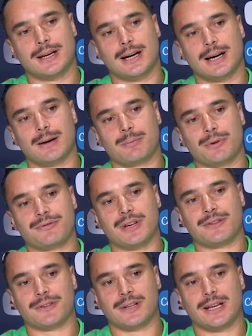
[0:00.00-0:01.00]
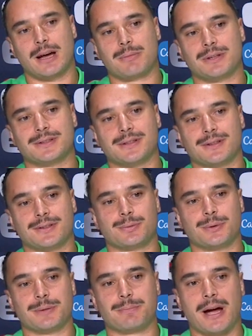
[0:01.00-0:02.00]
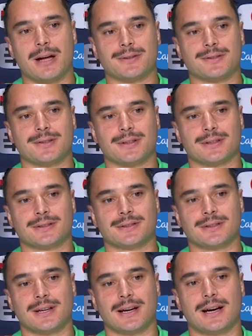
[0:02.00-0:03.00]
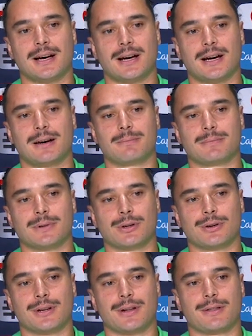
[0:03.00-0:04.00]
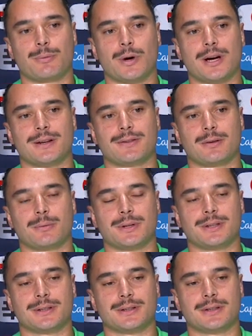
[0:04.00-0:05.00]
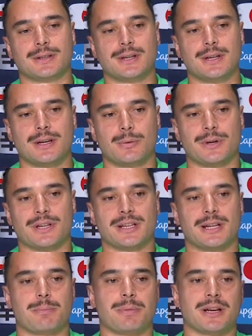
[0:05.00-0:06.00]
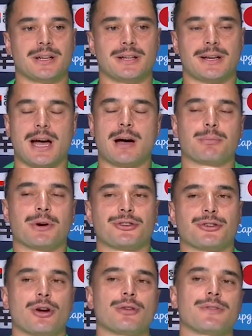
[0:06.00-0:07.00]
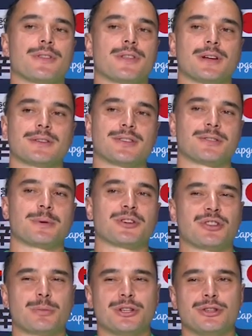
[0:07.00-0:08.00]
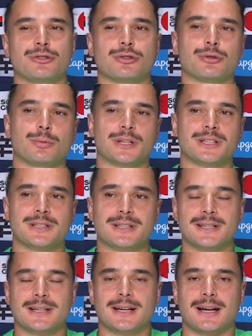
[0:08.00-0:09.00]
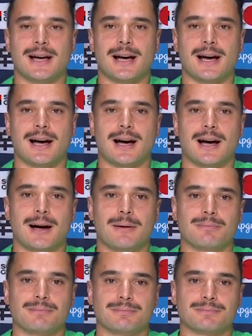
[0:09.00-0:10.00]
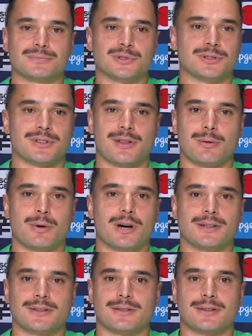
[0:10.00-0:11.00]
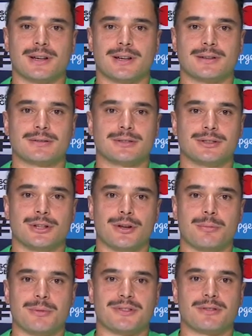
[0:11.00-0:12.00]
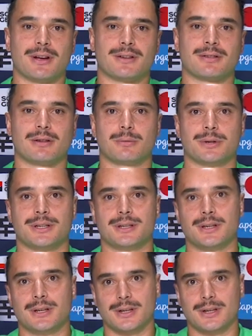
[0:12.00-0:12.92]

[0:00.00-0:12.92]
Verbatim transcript: um, we've definitely come into this week bouncing, um, looking at the ways that we can we can get better. You can't brush over things, especially when you do win, because um, otherwise it's gonna you know the mistakes that we